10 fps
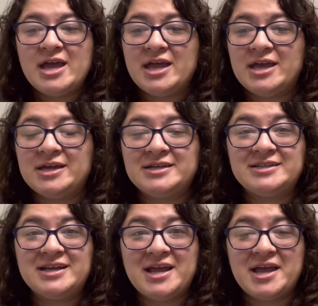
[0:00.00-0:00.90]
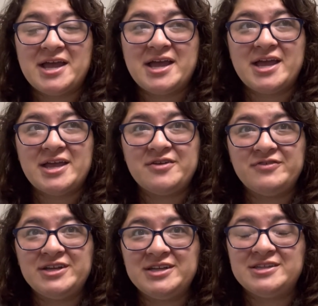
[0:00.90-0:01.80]
And
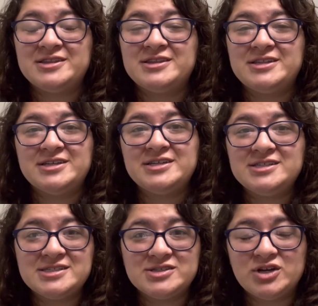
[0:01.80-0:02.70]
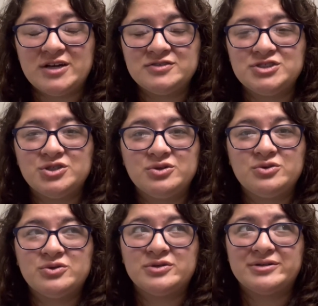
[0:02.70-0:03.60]
even in this craft
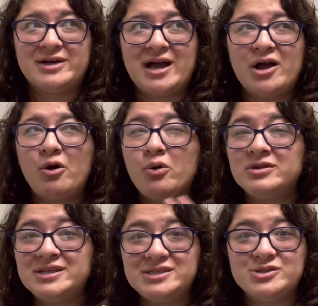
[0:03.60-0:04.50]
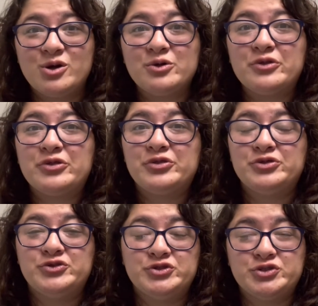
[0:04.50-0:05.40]
show, I only sold
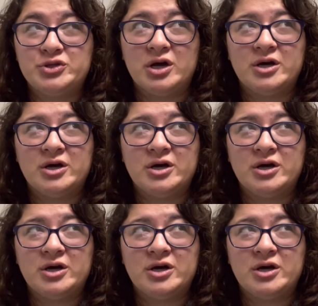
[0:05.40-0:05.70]
2